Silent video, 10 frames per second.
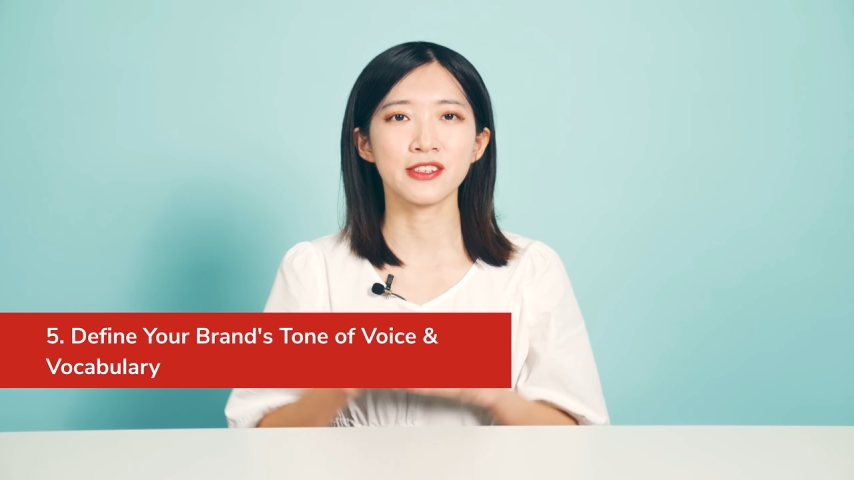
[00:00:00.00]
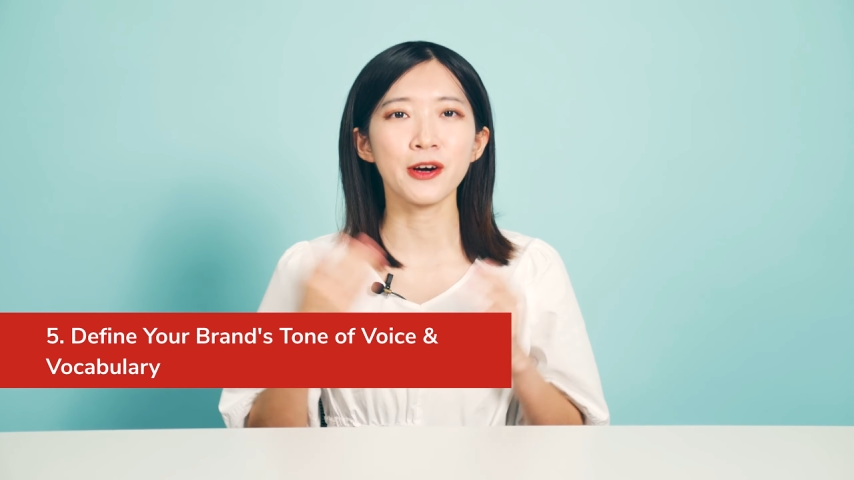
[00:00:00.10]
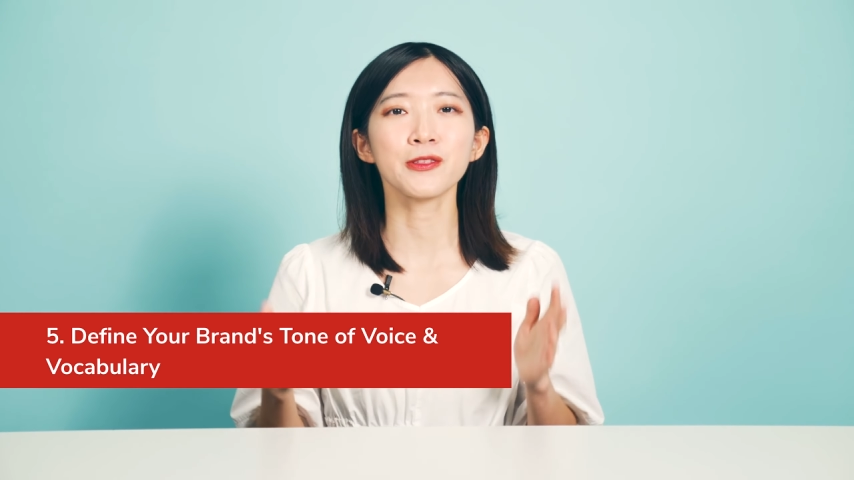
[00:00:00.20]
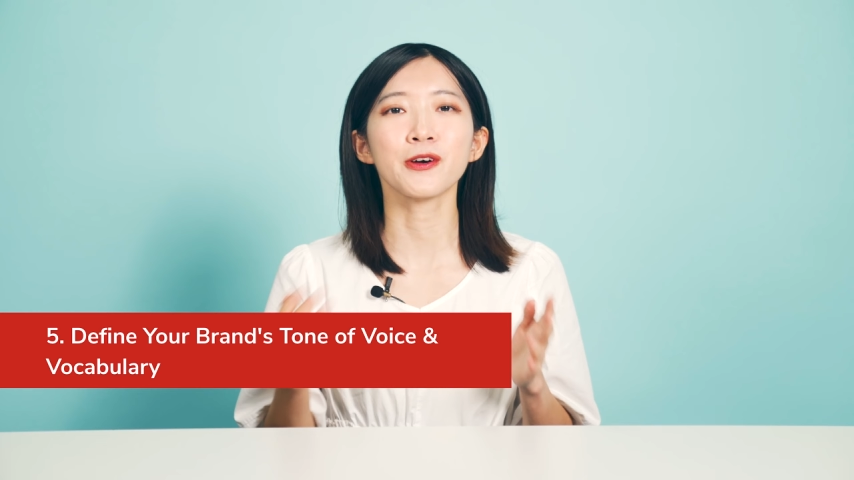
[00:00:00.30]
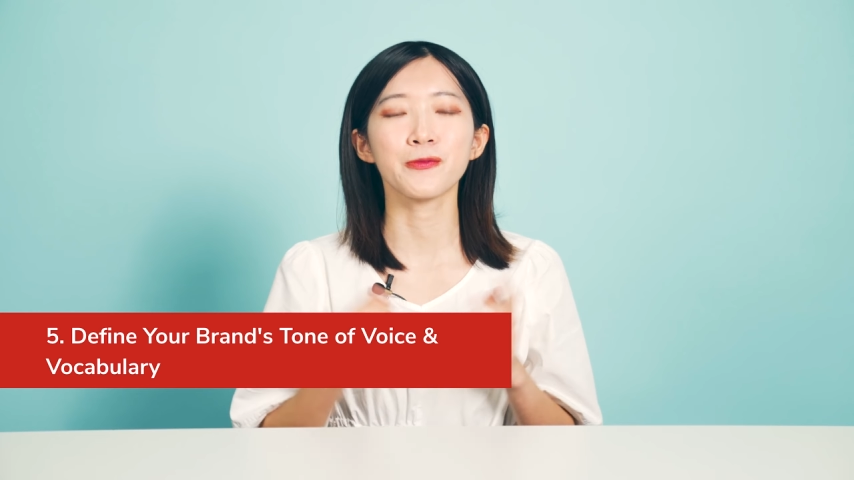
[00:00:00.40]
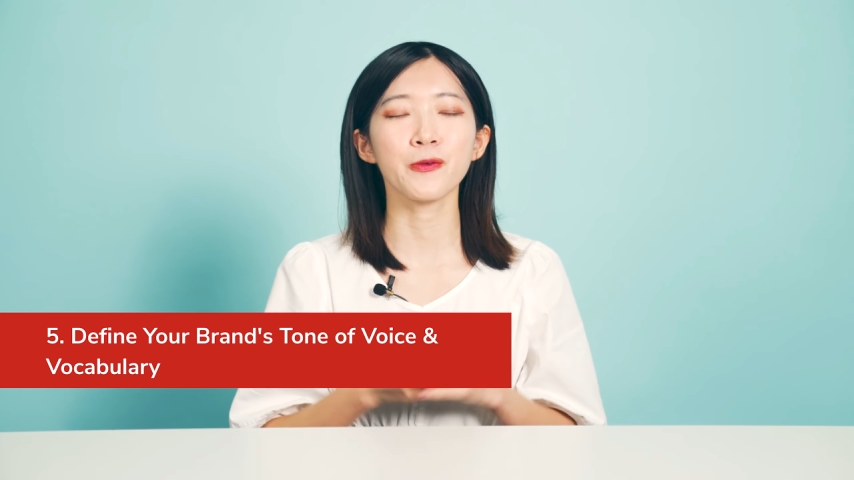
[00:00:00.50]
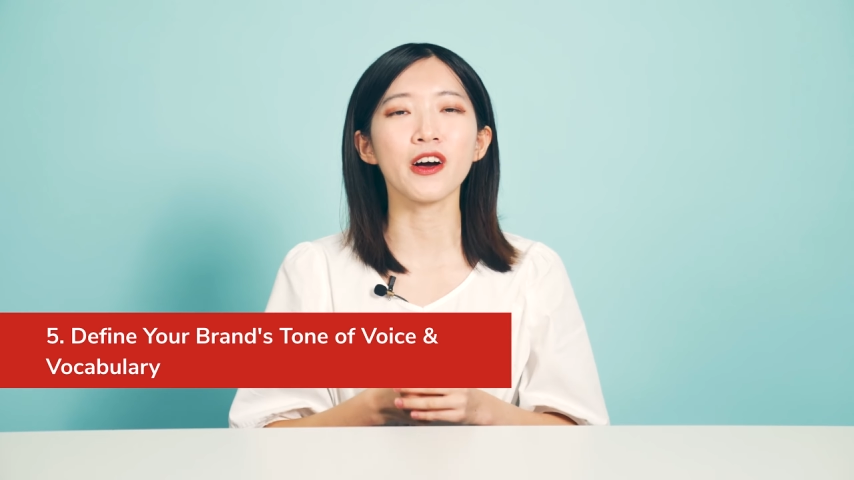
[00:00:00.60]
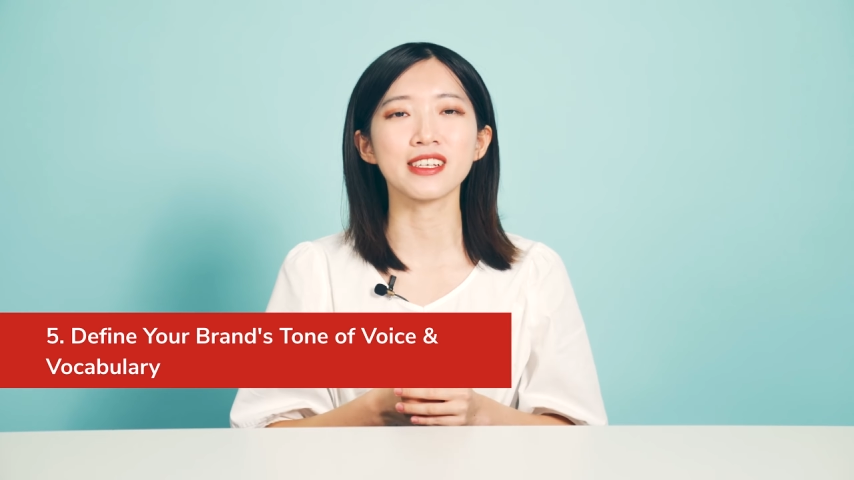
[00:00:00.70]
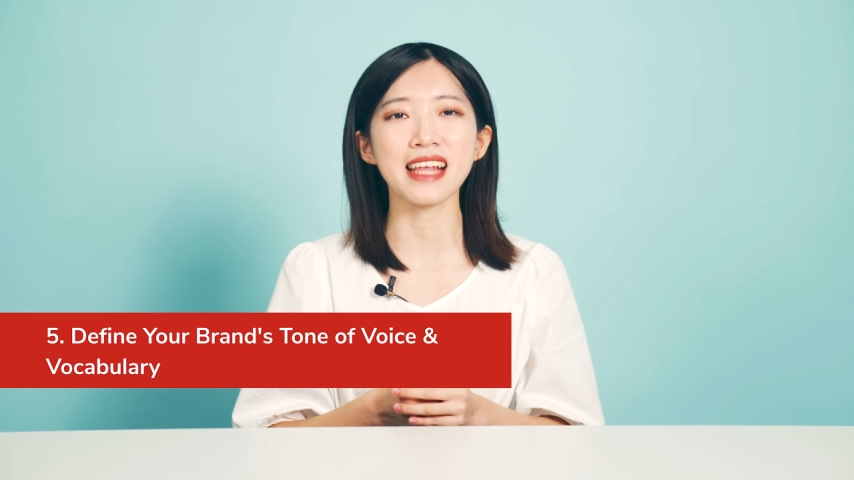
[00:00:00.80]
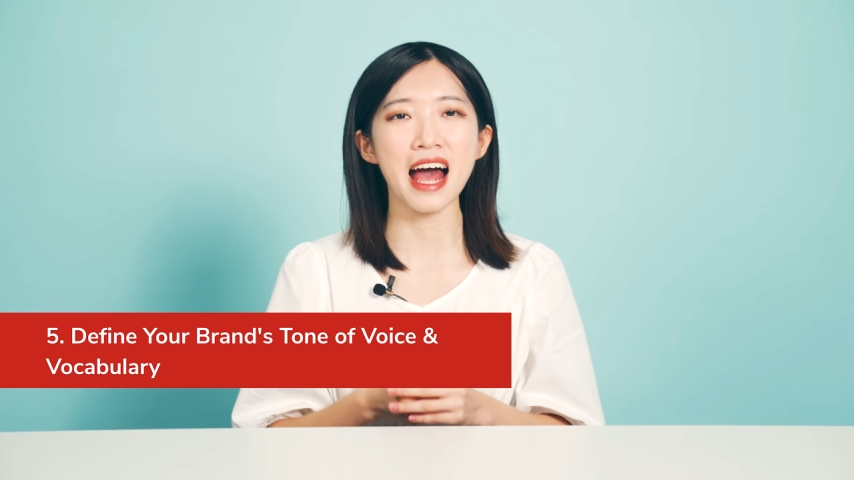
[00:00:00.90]
tone of
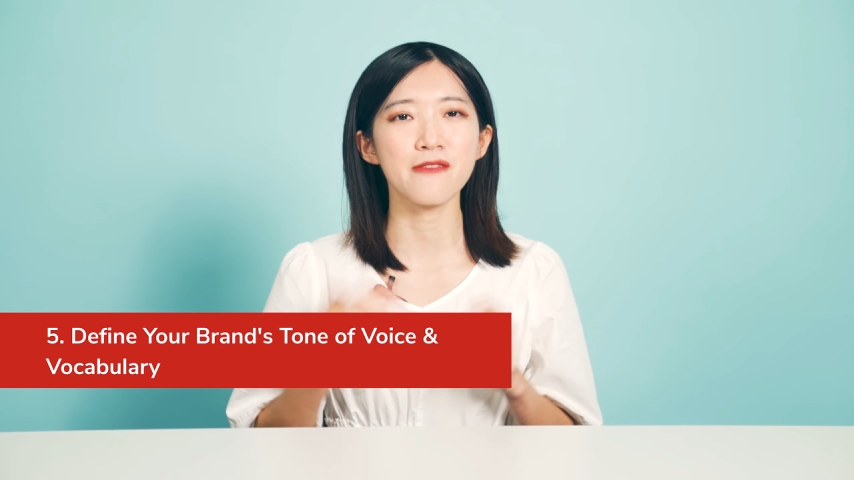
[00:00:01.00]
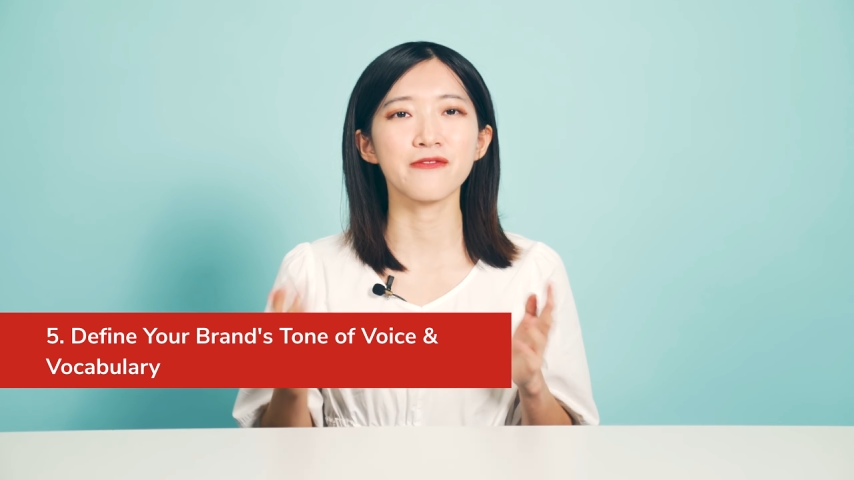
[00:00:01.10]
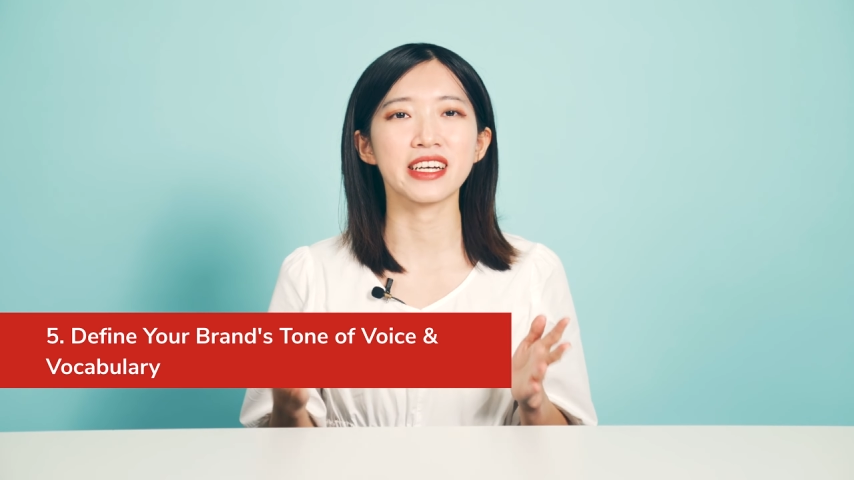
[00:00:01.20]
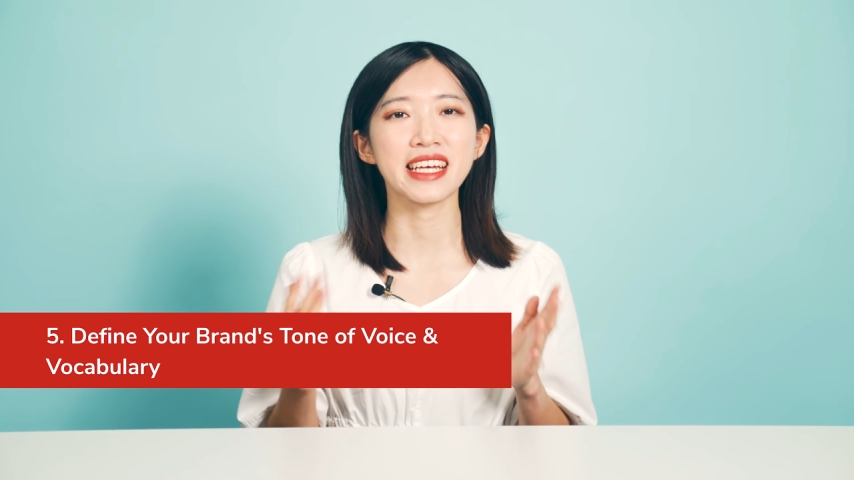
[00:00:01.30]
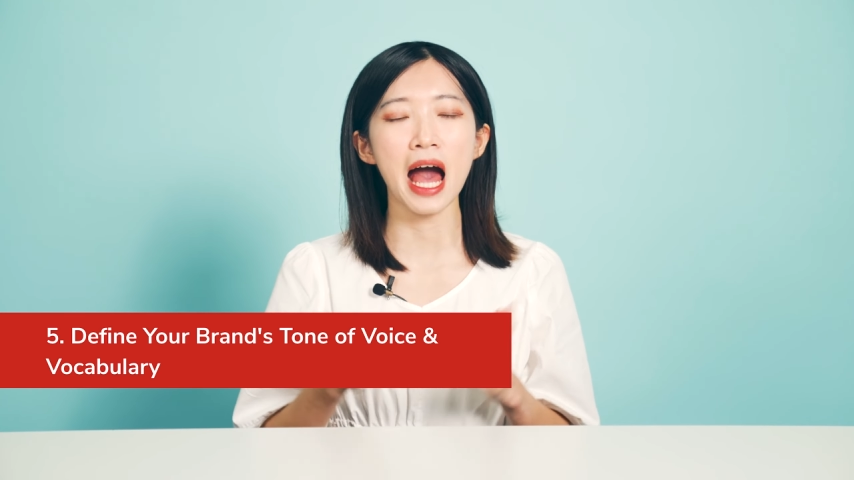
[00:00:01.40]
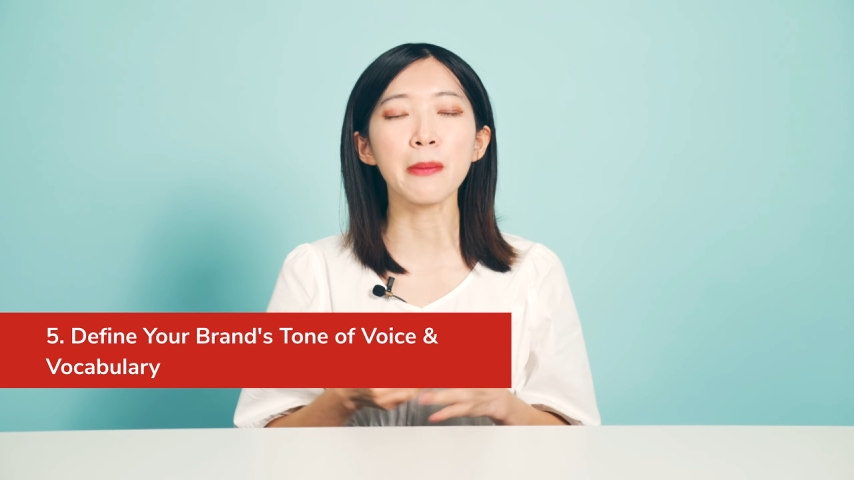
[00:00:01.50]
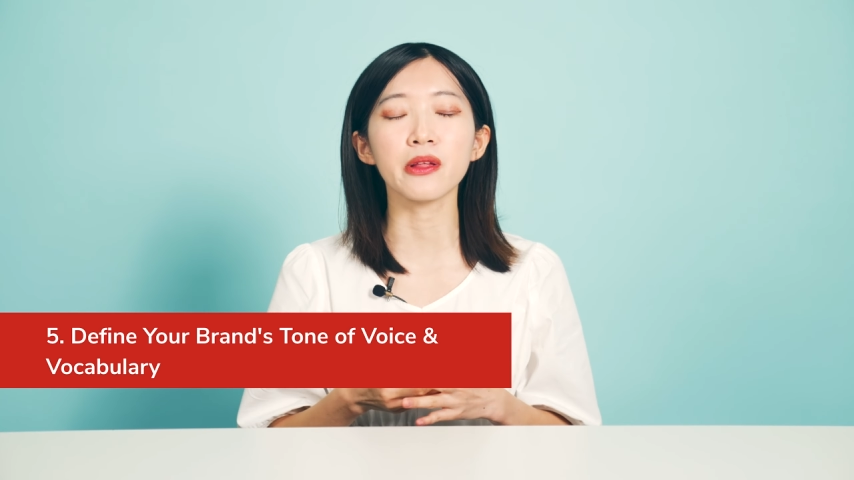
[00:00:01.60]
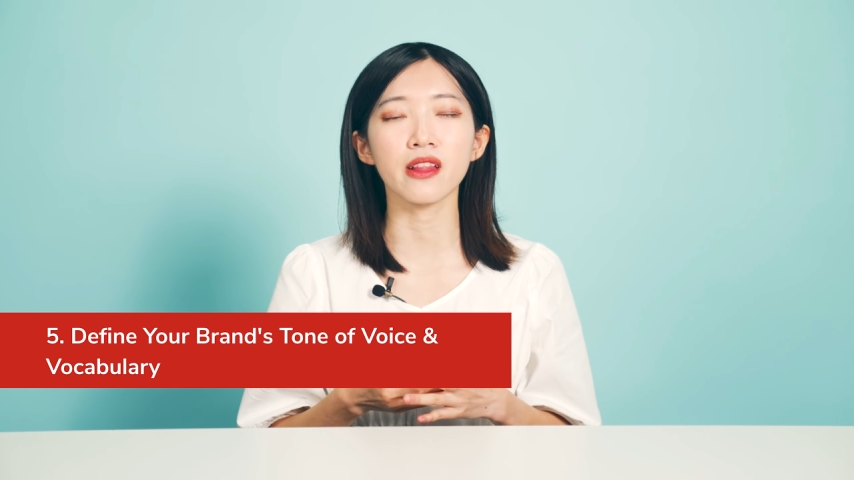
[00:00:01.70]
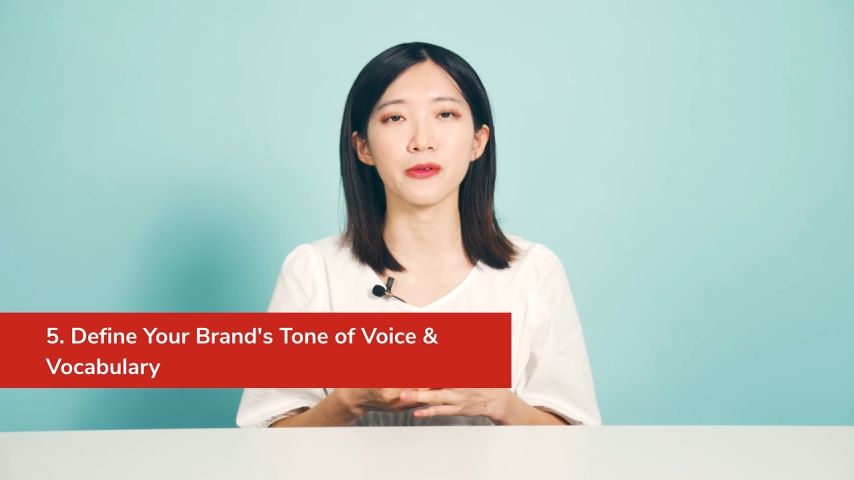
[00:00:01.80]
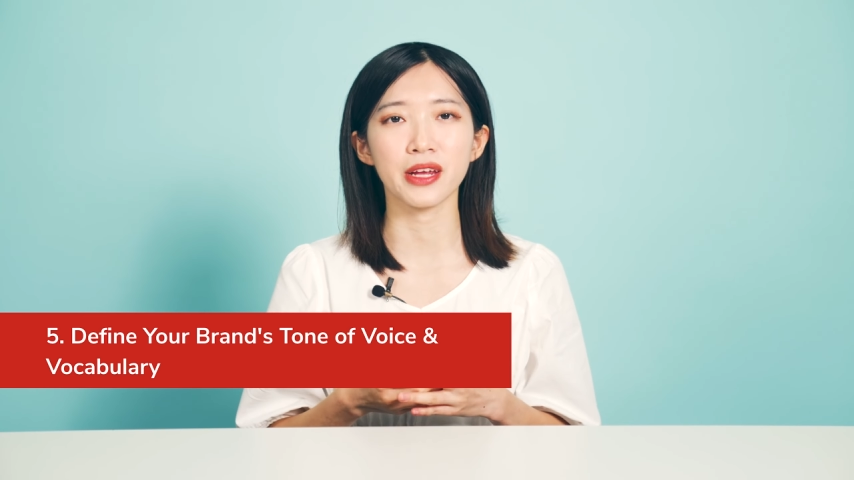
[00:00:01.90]
voice and
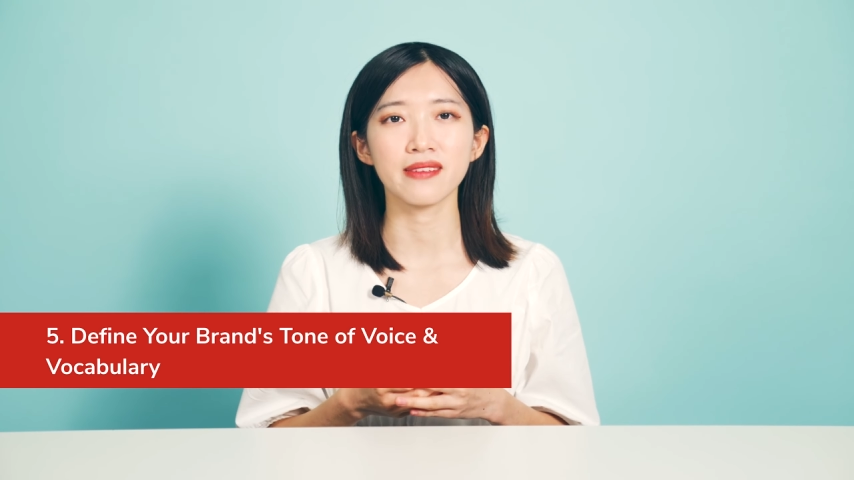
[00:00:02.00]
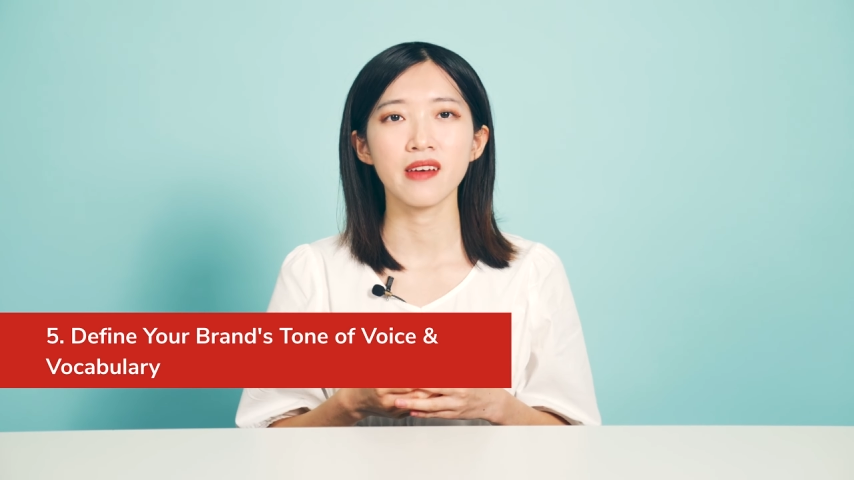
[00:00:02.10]
vocabulary.